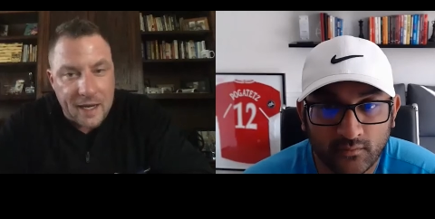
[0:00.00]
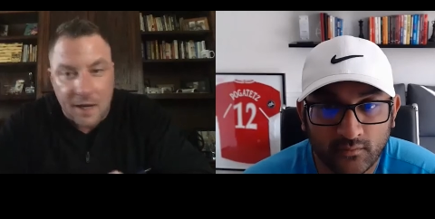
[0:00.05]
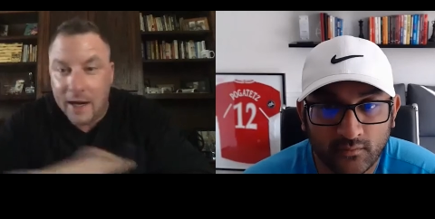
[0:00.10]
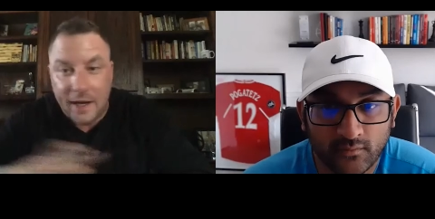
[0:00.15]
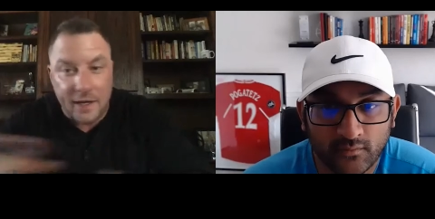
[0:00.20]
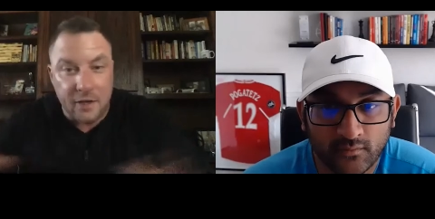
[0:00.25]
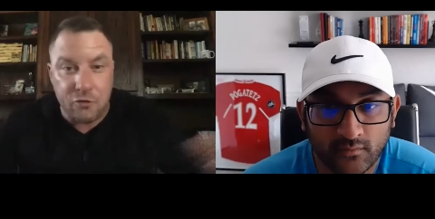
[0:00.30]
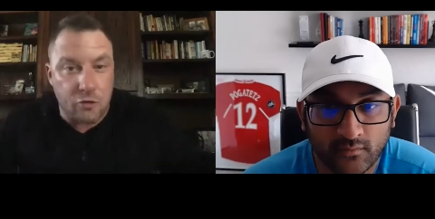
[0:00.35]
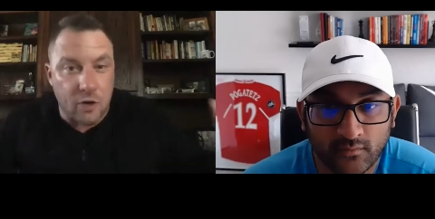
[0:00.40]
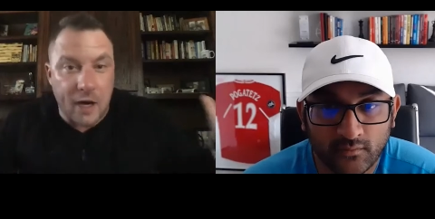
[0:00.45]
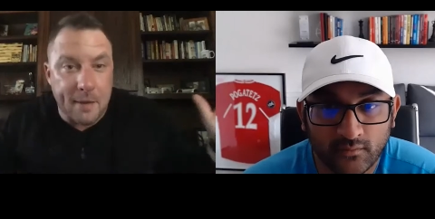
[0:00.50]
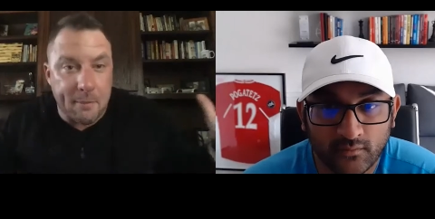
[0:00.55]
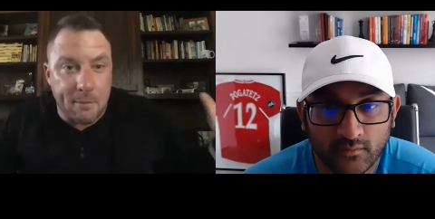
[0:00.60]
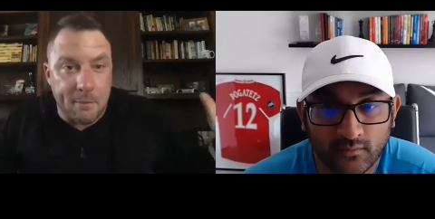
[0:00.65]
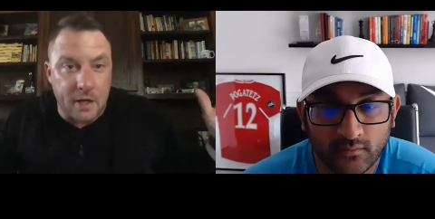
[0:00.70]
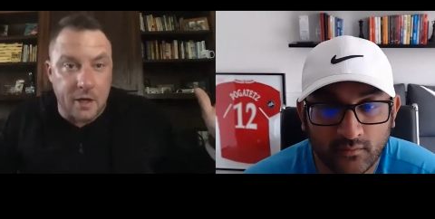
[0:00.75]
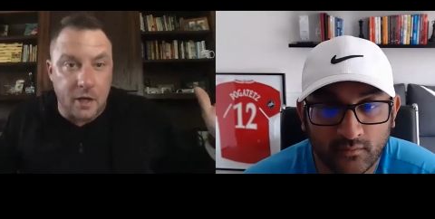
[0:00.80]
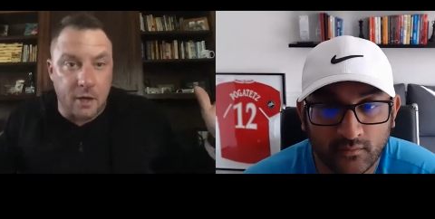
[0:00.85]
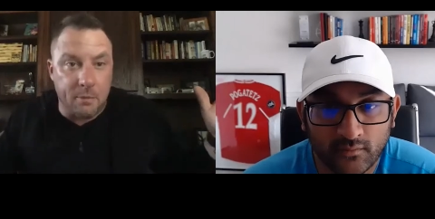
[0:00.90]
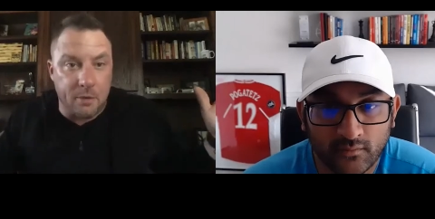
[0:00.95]
Speaker 1: I didn't track my
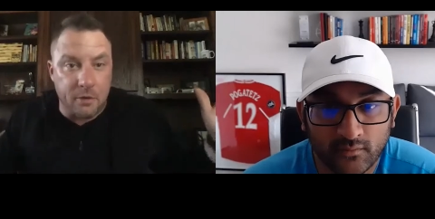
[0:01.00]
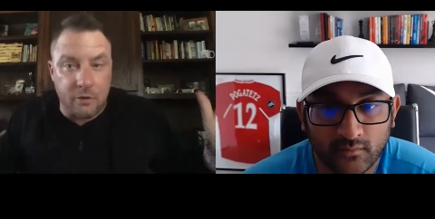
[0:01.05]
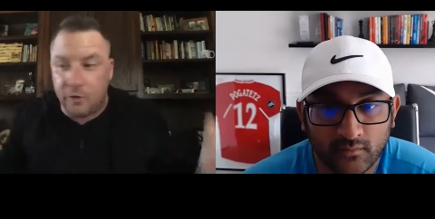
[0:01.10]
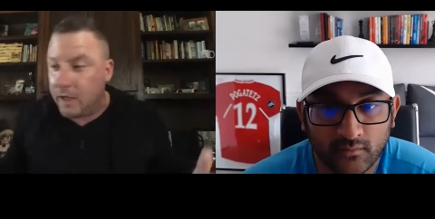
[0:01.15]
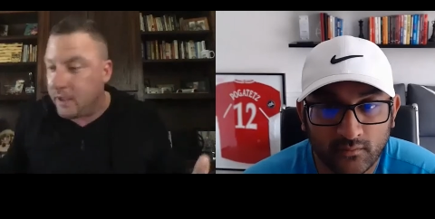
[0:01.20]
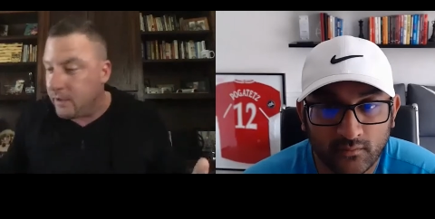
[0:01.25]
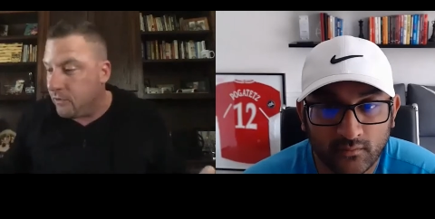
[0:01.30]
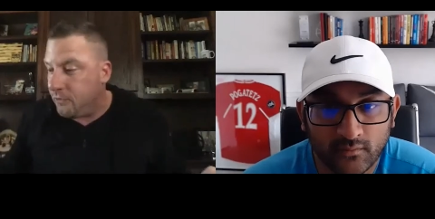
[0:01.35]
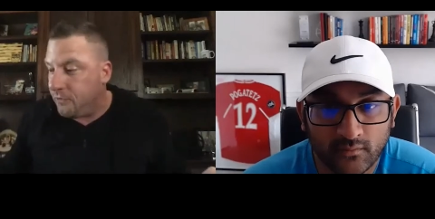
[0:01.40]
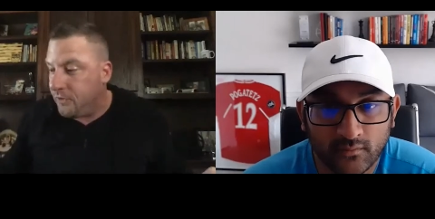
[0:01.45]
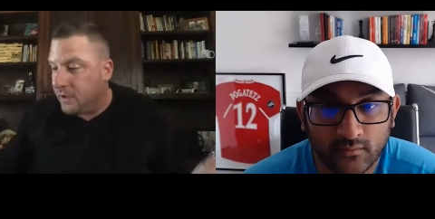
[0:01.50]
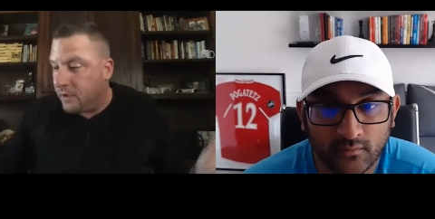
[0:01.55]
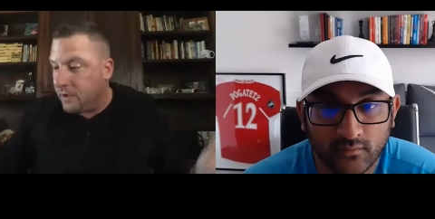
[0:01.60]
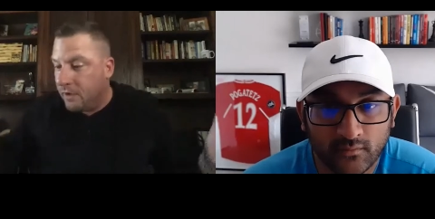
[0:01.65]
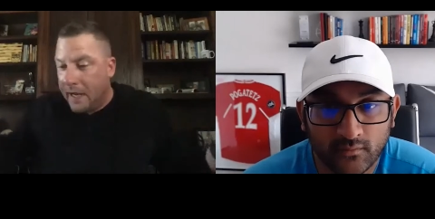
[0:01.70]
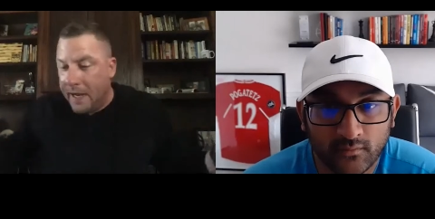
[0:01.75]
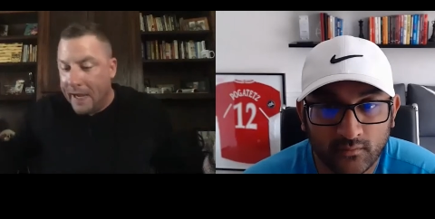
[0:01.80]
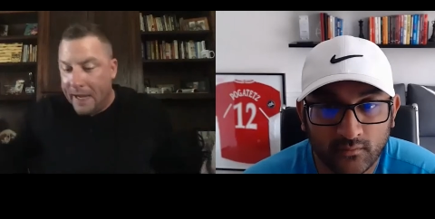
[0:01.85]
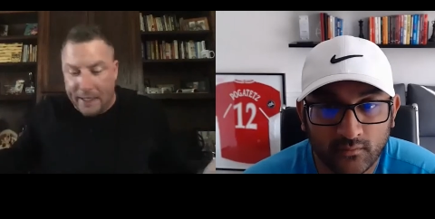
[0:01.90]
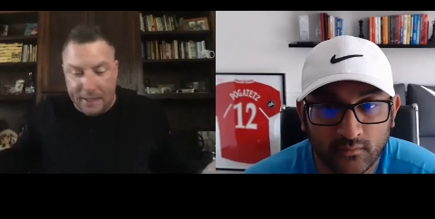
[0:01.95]
numbers. I just figure
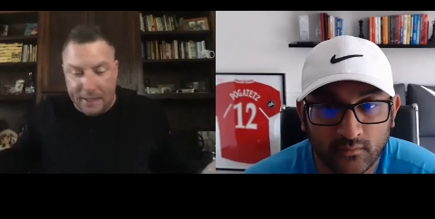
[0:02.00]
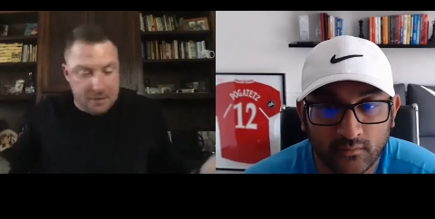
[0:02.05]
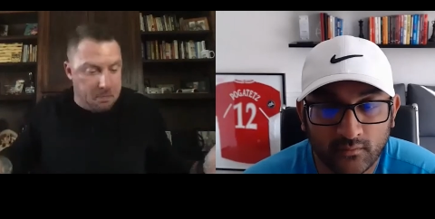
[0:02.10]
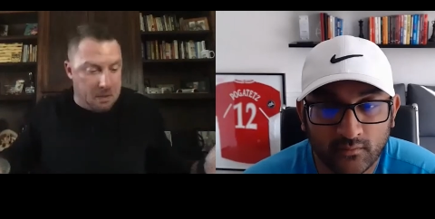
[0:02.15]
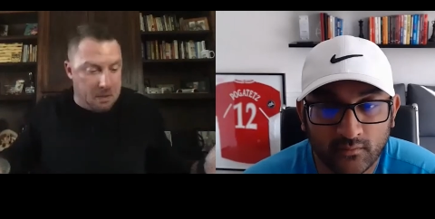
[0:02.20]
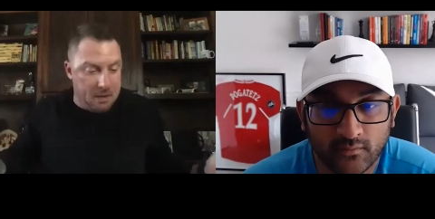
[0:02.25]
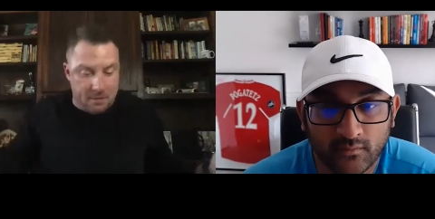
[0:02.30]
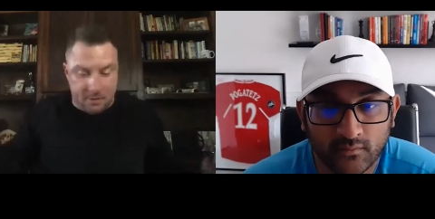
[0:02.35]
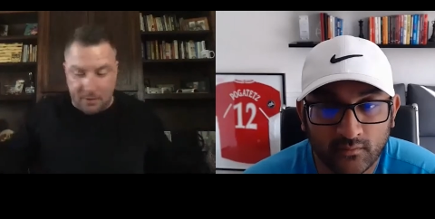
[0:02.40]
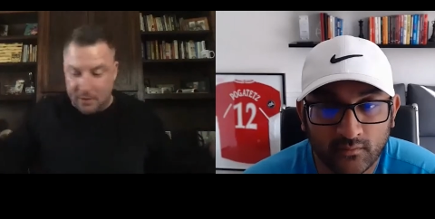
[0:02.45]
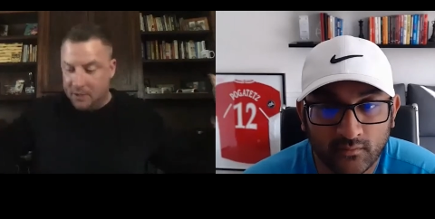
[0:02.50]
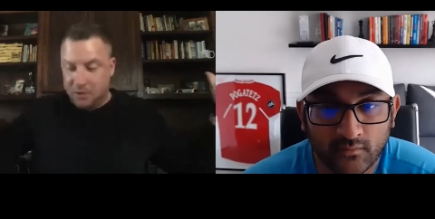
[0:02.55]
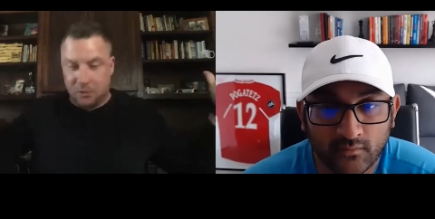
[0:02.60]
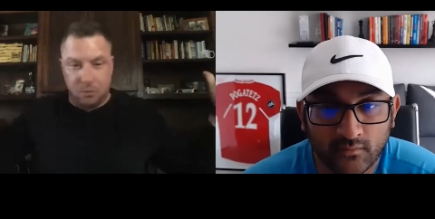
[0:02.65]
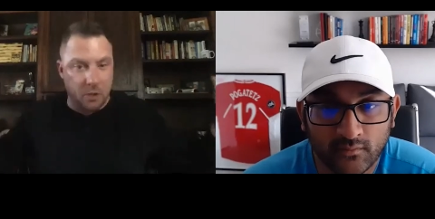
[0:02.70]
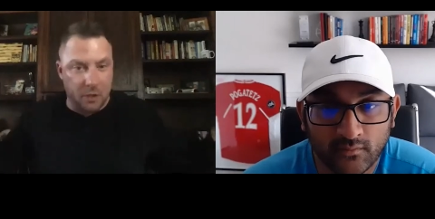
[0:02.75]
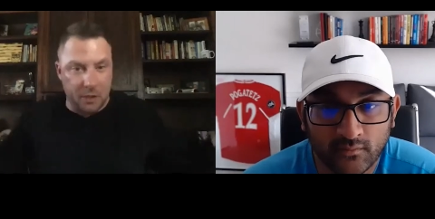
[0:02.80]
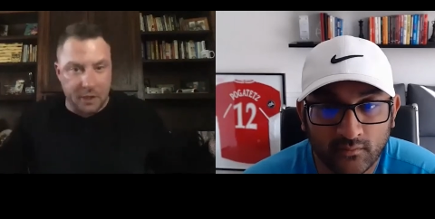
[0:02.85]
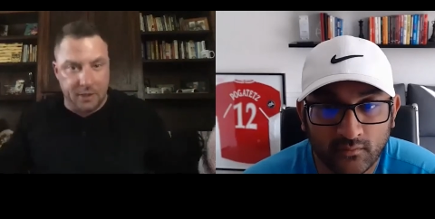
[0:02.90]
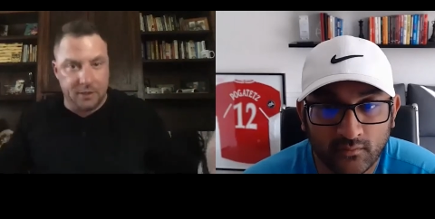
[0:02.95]
ads, blah blah blah, it's
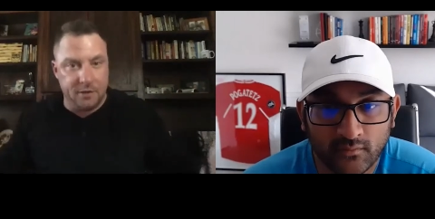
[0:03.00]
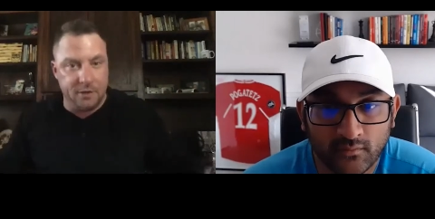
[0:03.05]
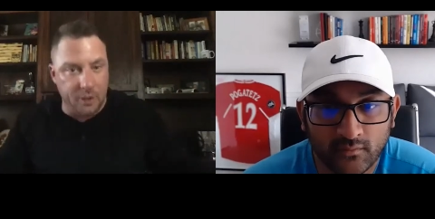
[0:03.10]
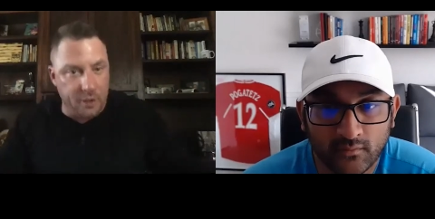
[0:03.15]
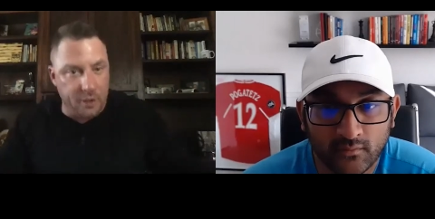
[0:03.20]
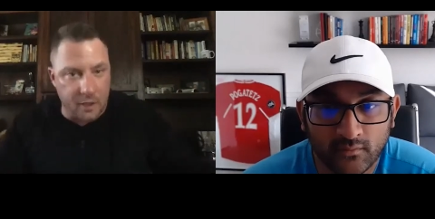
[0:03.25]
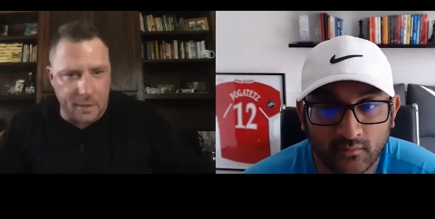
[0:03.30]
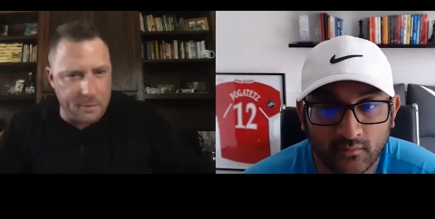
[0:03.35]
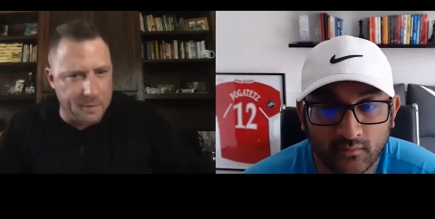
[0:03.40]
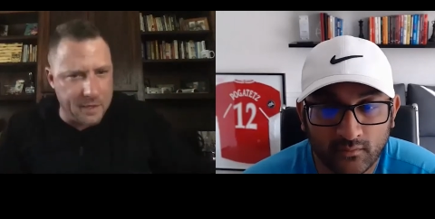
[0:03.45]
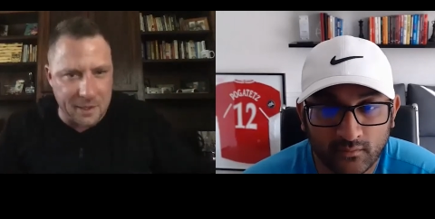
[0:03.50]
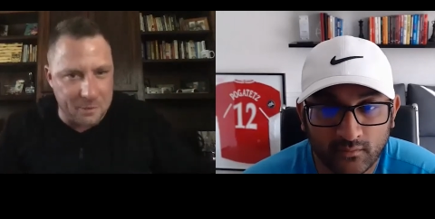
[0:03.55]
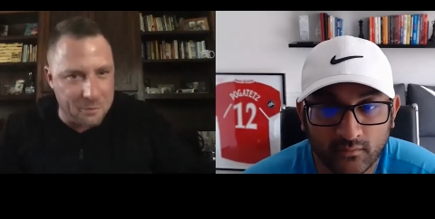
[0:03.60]
working. You know what I mean?